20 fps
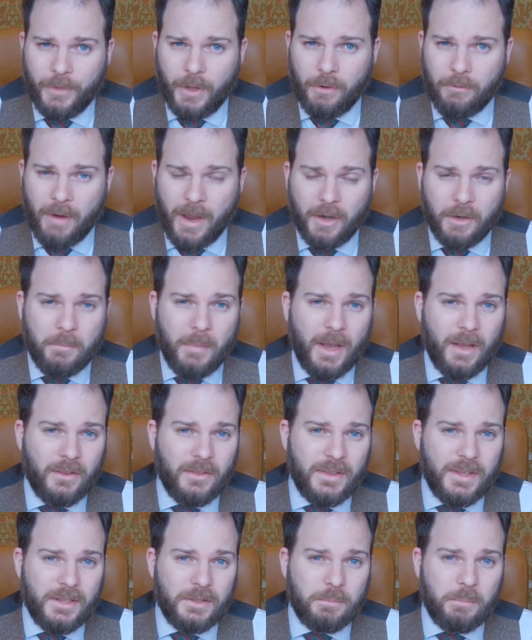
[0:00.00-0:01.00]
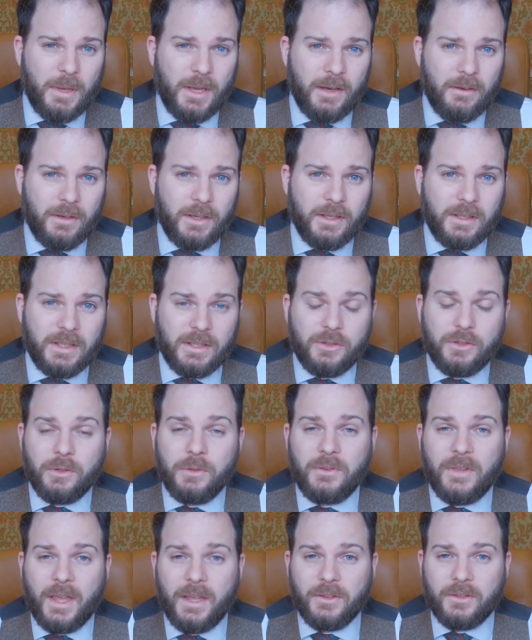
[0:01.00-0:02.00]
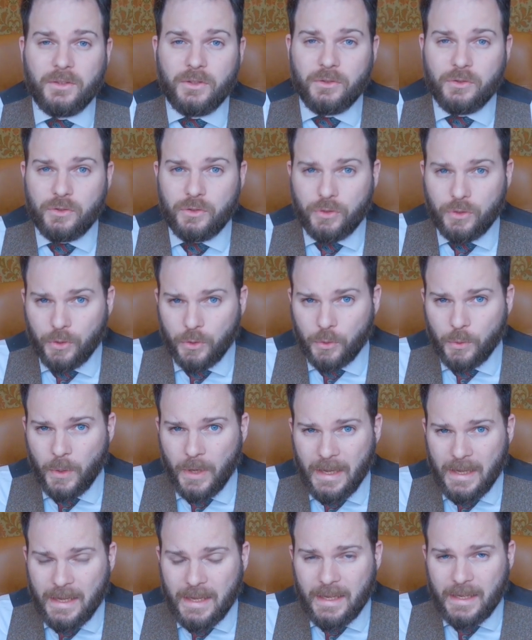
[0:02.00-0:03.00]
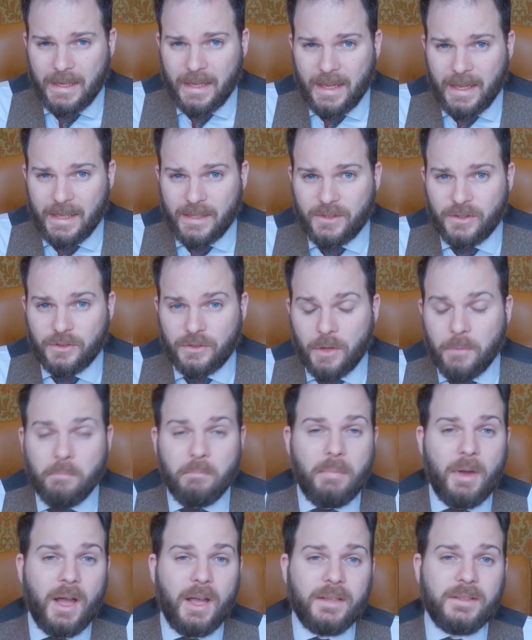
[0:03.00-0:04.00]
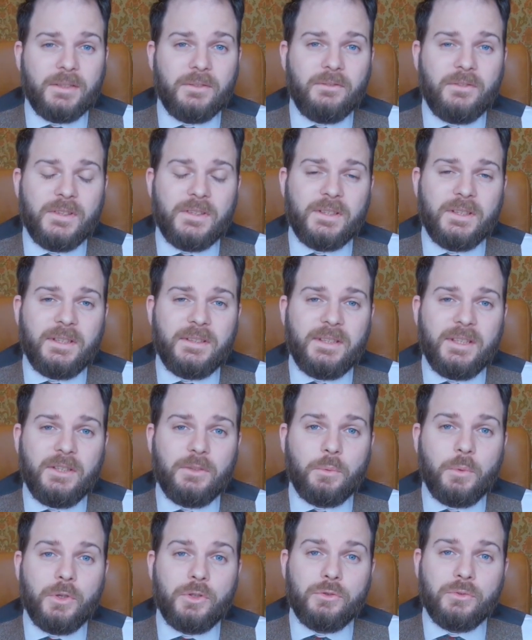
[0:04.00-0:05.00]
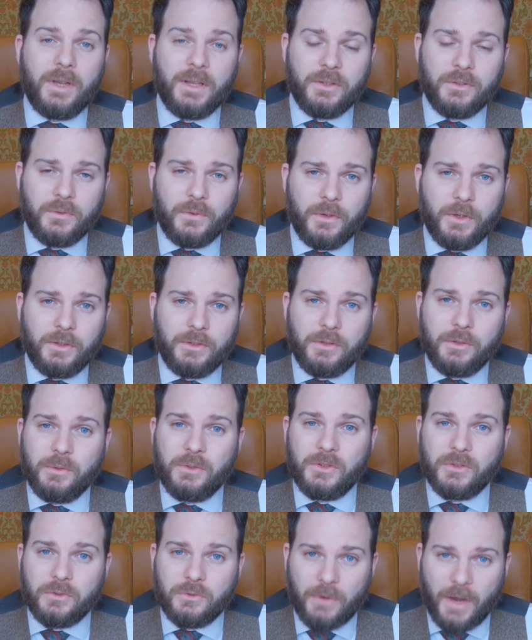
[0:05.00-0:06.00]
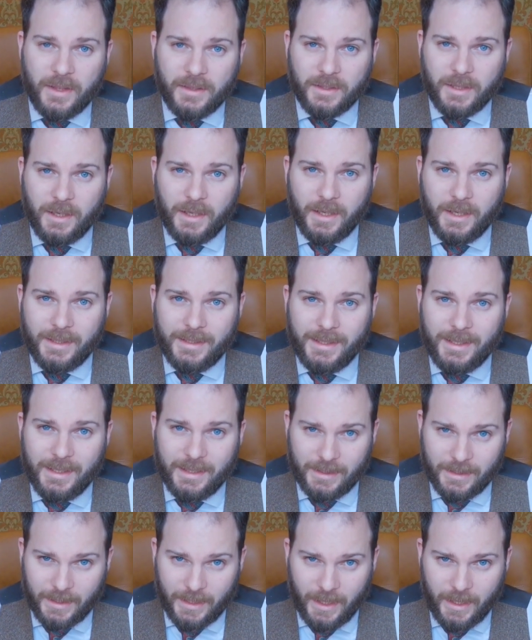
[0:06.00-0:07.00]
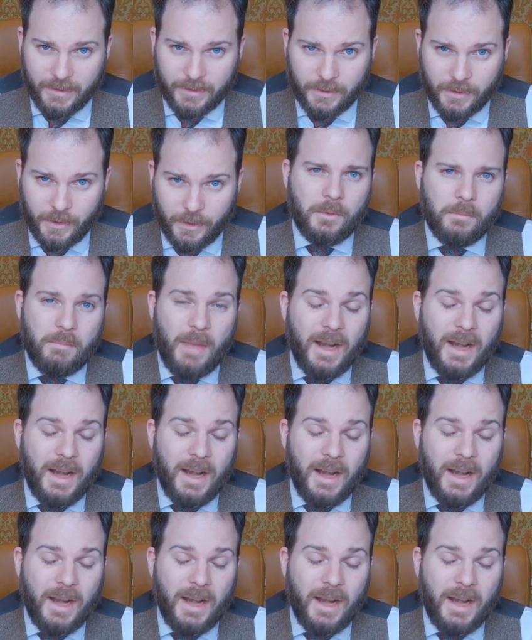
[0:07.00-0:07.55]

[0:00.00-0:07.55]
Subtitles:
Around about this period, in 2002, its Dumbarton facilities were transferred to Strathclyde in Glasgow.